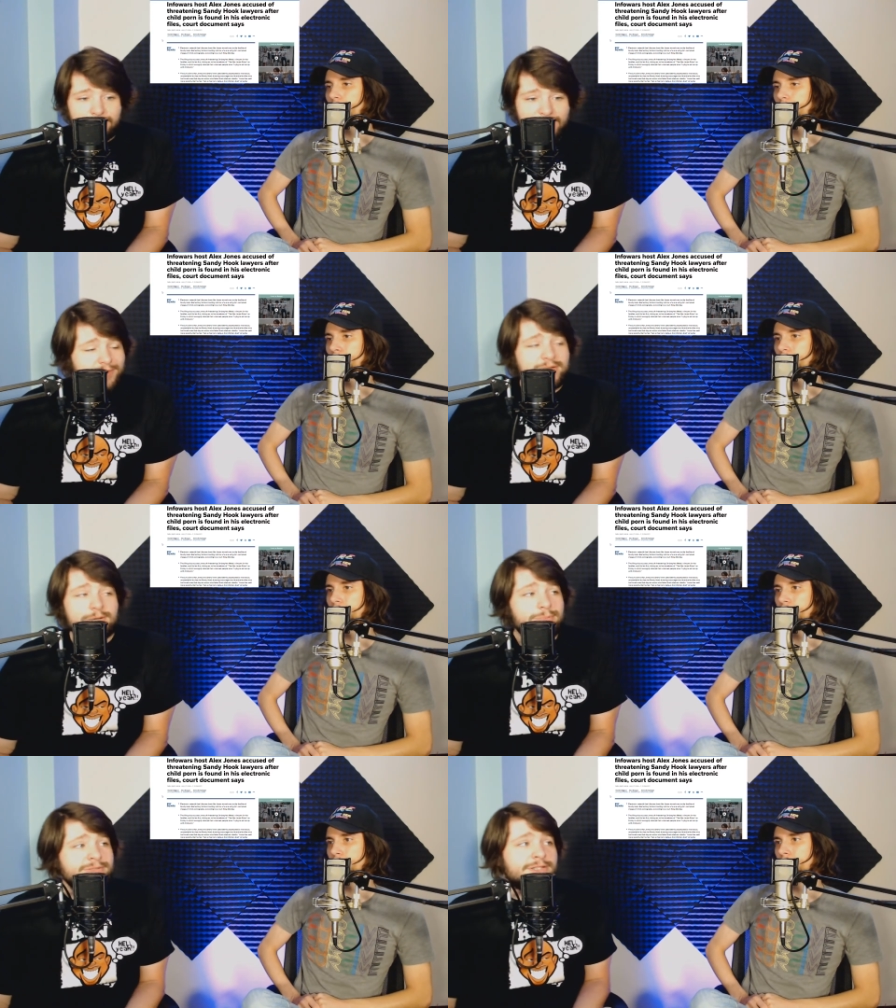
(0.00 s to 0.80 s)
Whether he
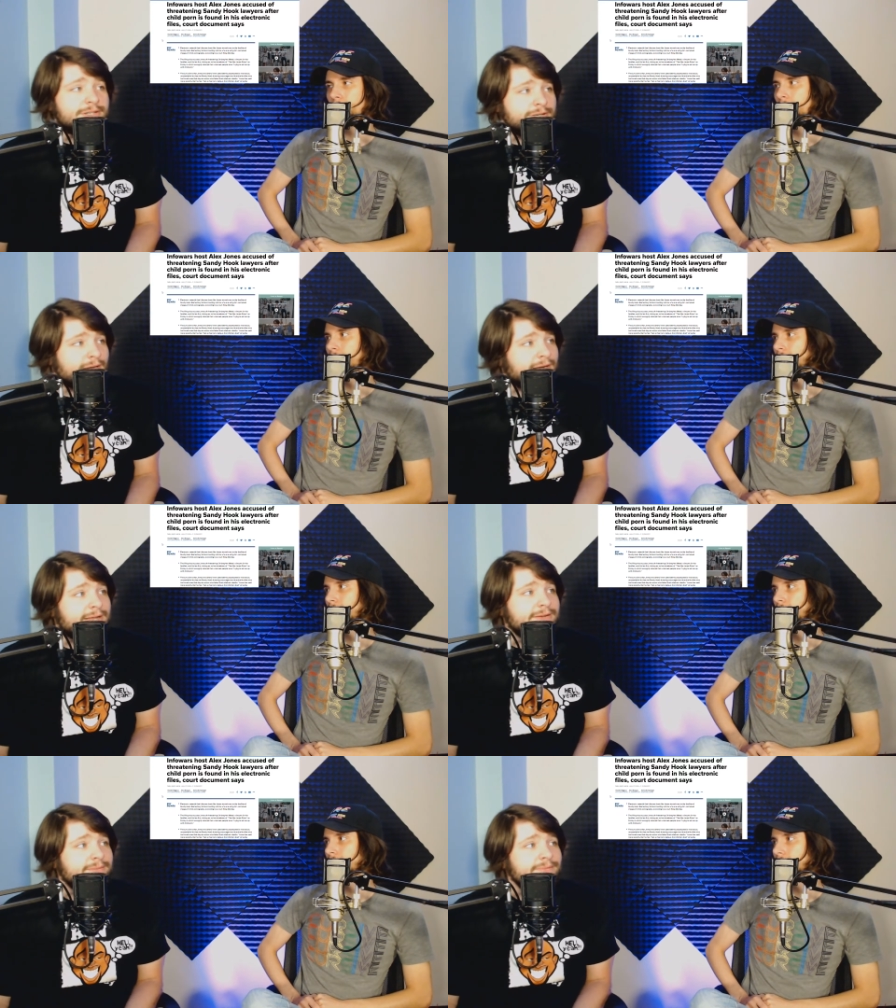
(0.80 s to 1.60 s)
opened it or
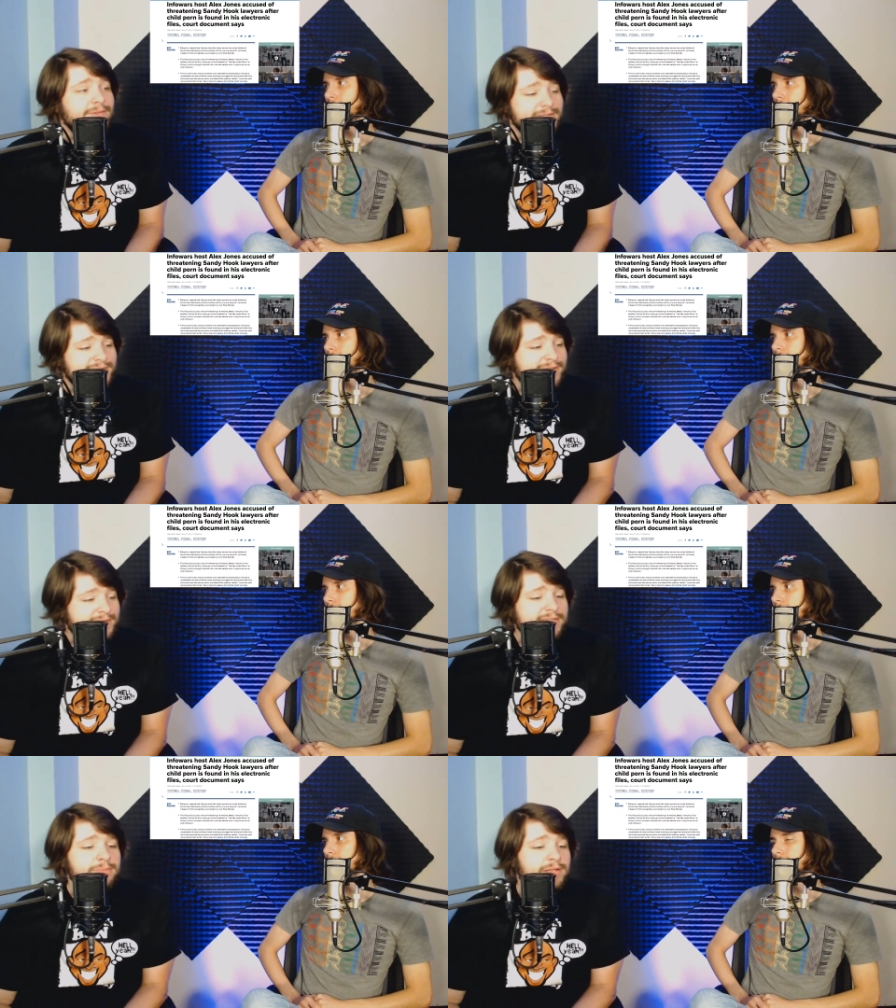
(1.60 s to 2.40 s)
not, it's in
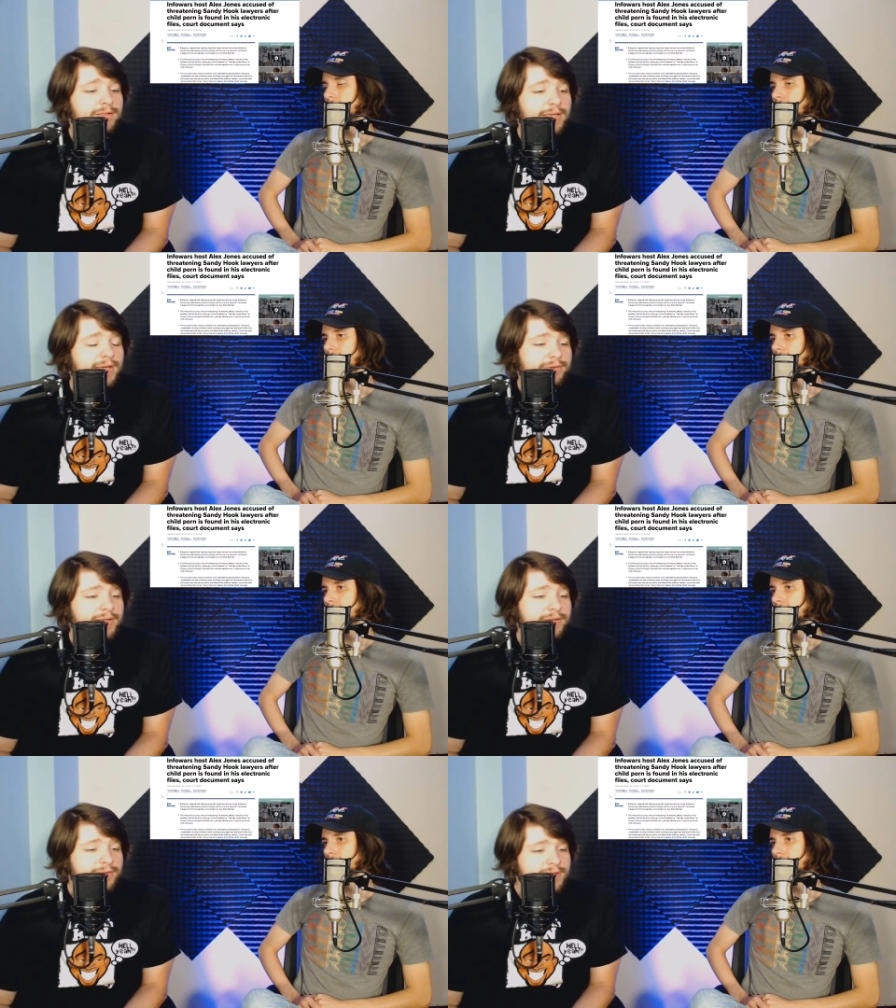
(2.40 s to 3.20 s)
his email account
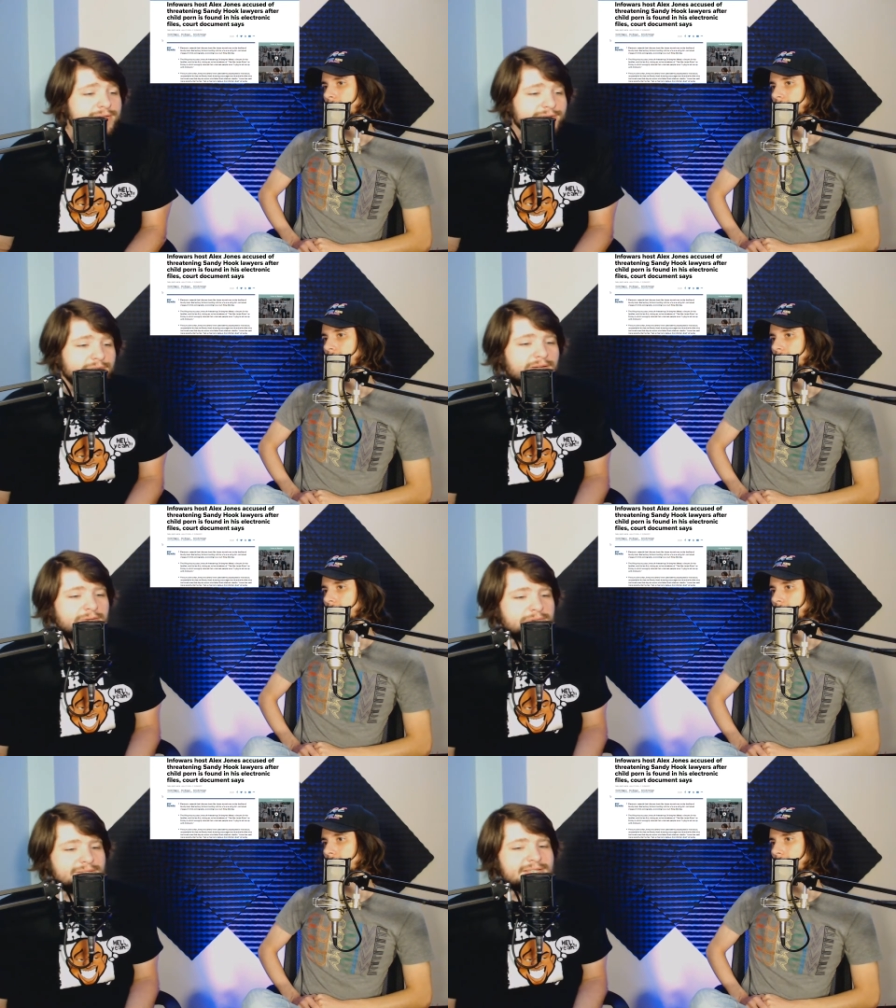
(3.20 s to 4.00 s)
now. So if I
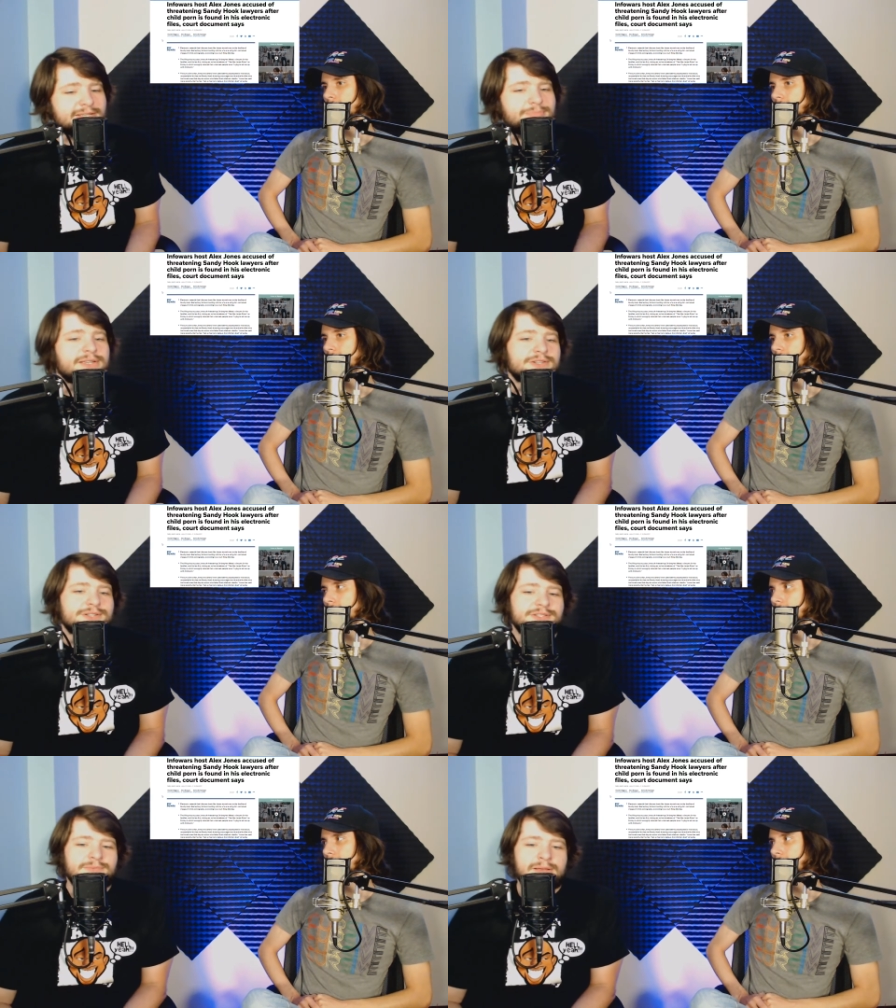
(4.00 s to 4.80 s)
were to take
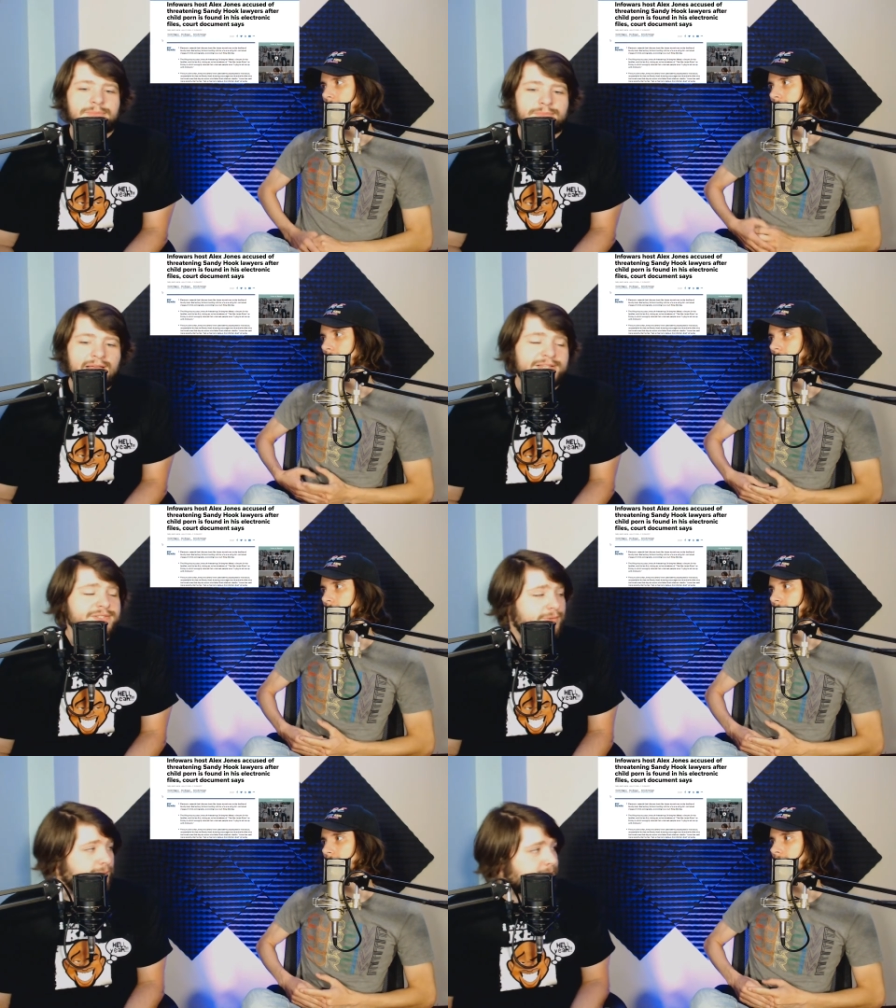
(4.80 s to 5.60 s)
pictures of my
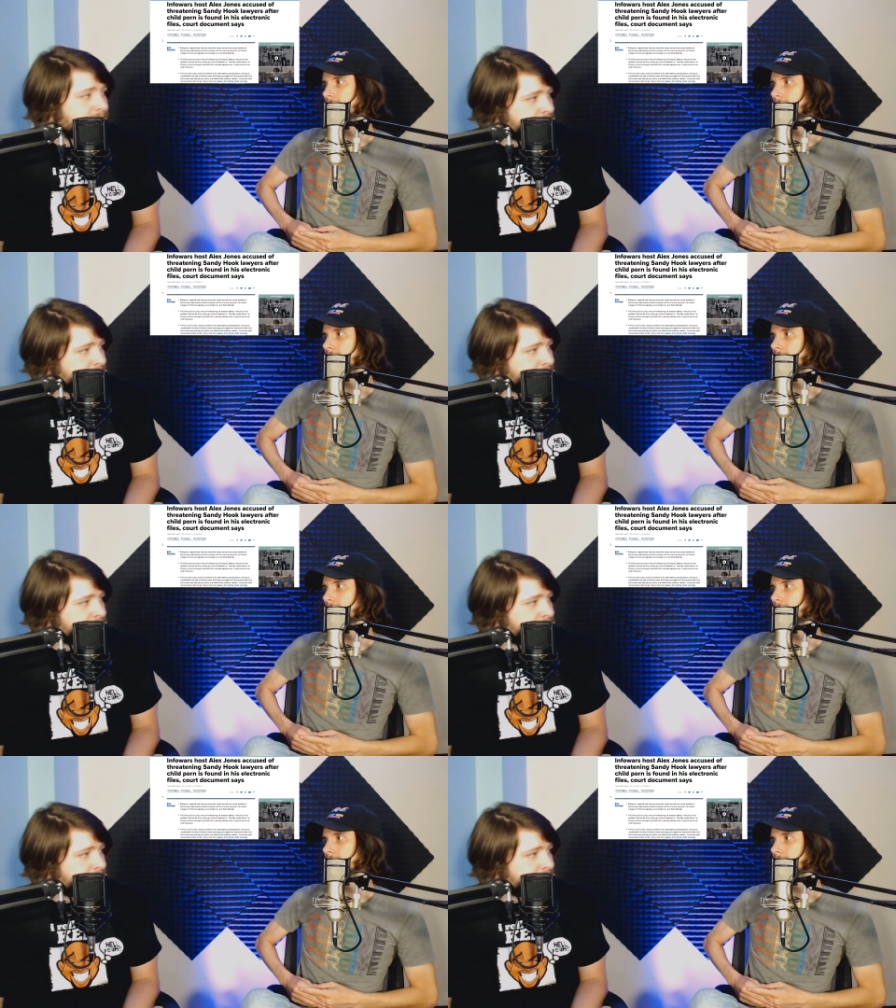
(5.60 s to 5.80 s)
asshole